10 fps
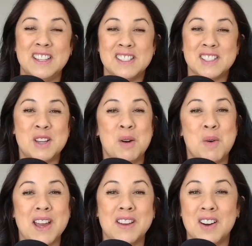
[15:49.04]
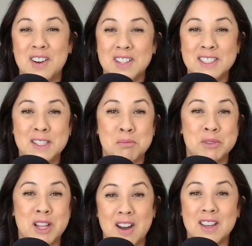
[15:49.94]
So I call it the
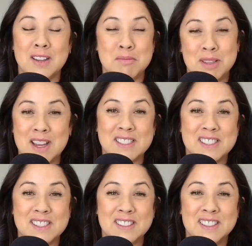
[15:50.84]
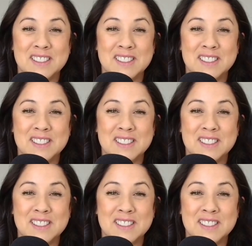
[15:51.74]
block and bless.